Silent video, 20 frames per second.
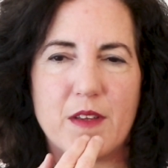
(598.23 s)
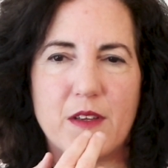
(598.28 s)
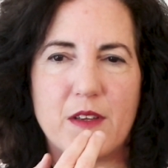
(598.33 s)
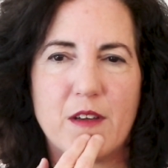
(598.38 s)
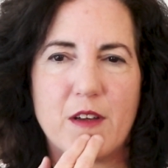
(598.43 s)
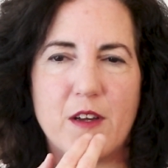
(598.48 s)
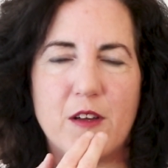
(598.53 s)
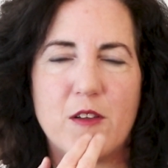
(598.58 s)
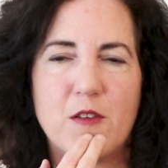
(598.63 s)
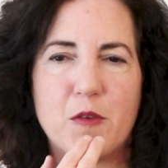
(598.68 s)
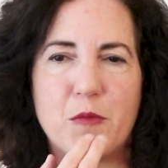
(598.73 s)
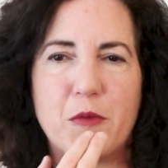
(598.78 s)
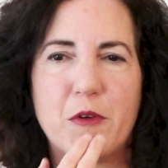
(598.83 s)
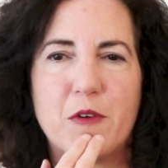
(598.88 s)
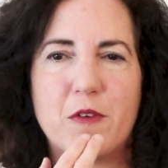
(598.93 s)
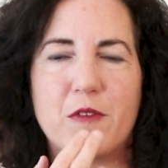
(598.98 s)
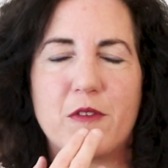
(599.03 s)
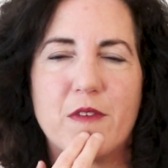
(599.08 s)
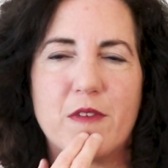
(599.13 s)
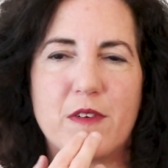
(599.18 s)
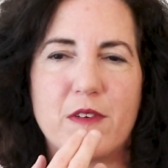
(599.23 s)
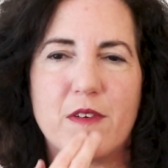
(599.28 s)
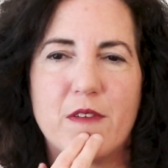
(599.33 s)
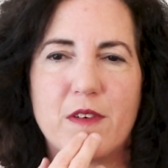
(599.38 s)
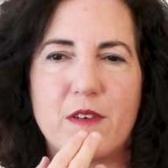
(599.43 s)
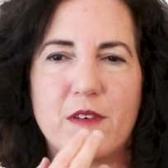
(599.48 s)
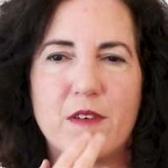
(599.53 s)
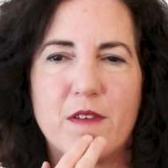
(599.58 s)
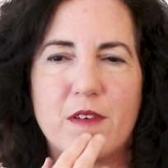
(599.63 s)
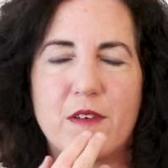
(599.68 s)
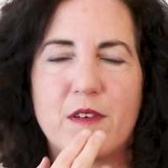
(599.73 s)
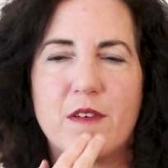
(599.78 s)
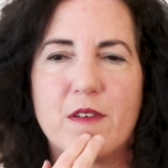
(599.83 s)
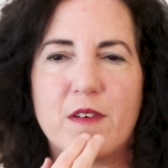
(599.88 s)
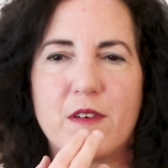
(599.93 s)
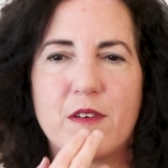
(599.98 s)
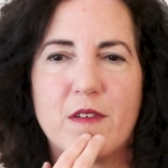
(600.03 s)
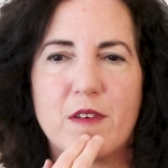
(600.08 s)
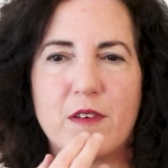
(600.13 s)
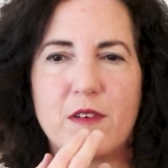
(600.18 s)
Collarbone.
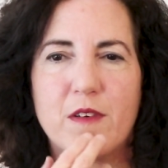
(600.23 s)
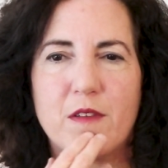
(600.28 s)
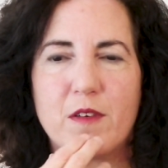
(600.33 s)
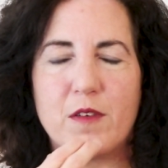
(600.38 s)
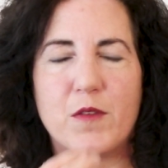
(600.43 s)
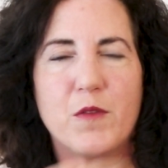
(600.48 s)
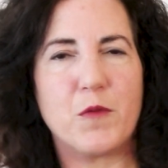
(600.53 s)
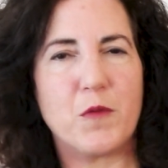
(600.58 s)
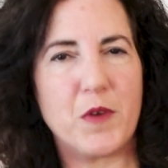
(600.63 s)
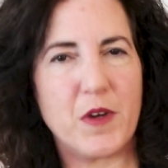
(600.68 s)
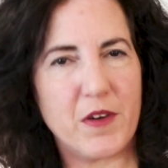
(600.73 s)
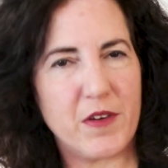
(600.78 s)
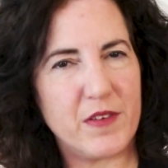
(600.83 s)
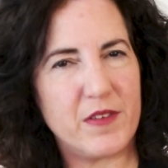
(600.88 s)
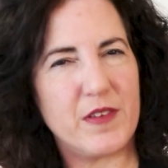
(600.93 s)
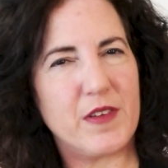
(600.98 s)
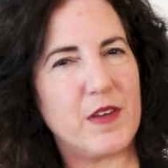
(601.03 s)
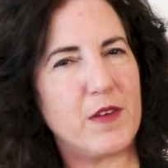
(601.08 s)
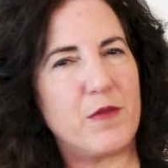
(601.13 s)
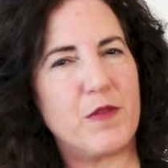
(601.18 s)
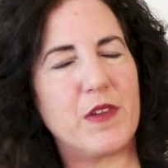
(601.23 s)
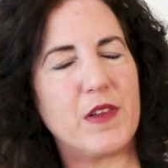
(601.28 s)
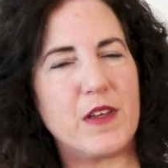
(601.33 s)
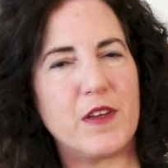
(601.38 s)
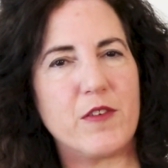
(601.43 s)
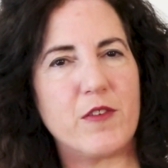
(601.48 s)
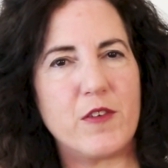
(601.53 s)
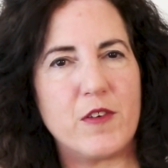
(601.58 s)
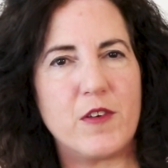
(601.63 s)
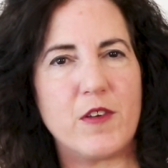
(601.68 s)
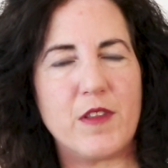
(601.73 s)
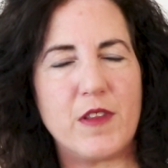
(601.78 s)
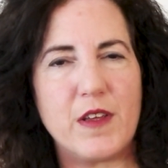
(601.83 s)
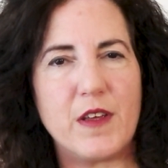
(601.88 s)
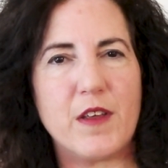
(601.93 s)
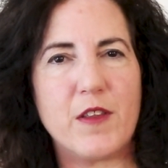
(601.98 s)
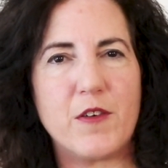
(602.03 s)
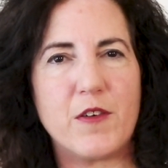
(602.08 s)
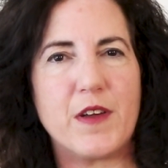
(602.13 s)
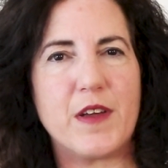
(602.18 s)
Where is it in relation to the
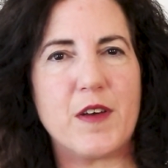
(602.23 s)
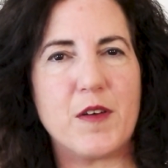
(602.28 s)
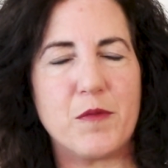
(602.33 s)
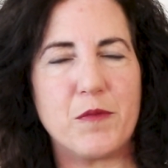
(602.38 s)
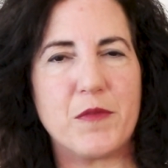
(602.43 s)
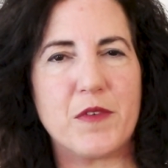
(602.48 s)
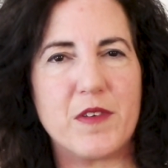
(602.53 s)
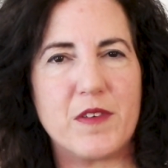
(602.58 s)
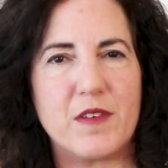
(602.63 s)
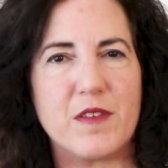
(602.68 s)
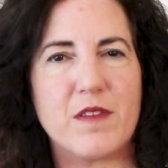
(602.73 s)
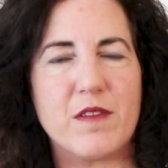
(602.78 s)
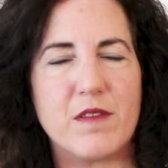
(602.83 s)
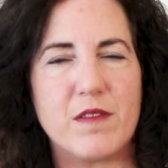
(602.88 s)
other items?